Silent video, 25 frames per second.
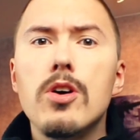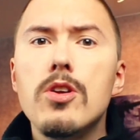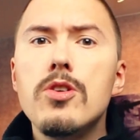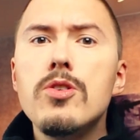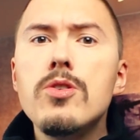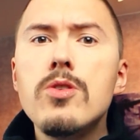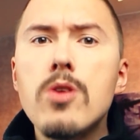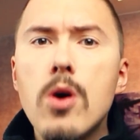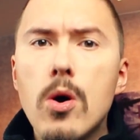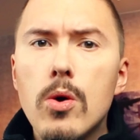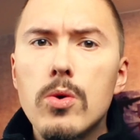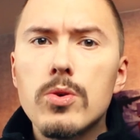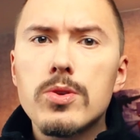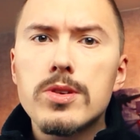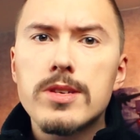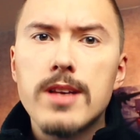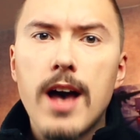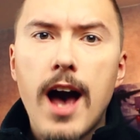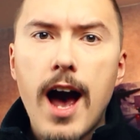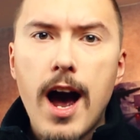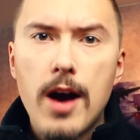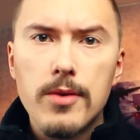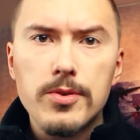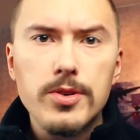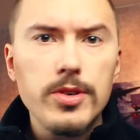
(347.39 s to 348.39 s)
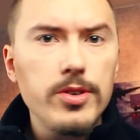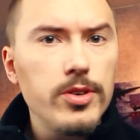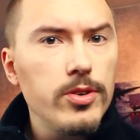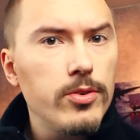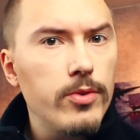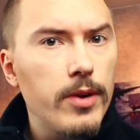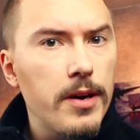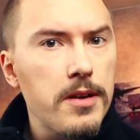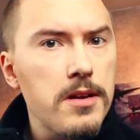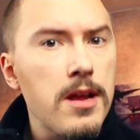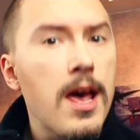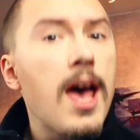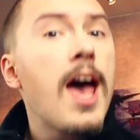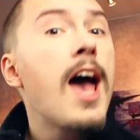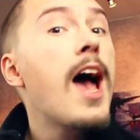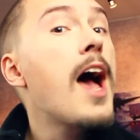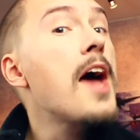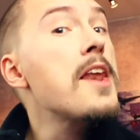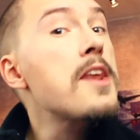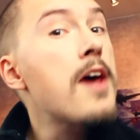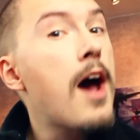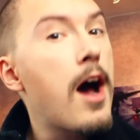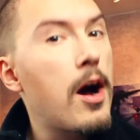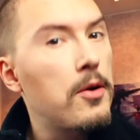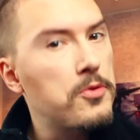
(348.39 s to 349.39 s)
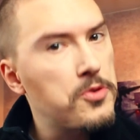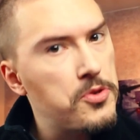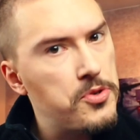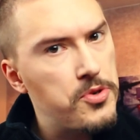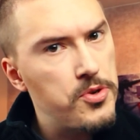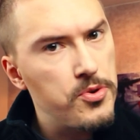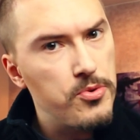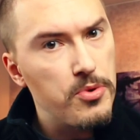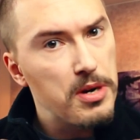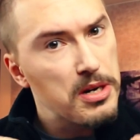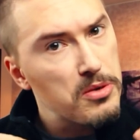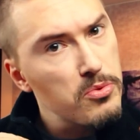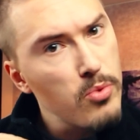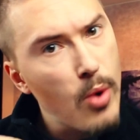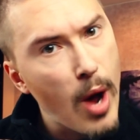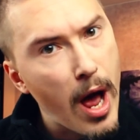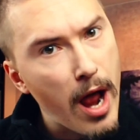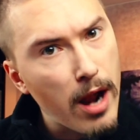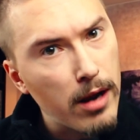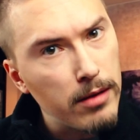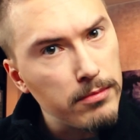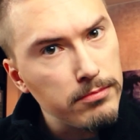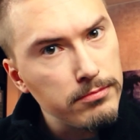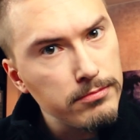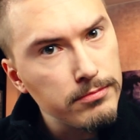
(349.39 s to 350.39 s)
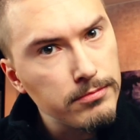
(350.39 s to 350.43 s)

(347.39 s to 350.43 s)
knows how to do it and how to do it well.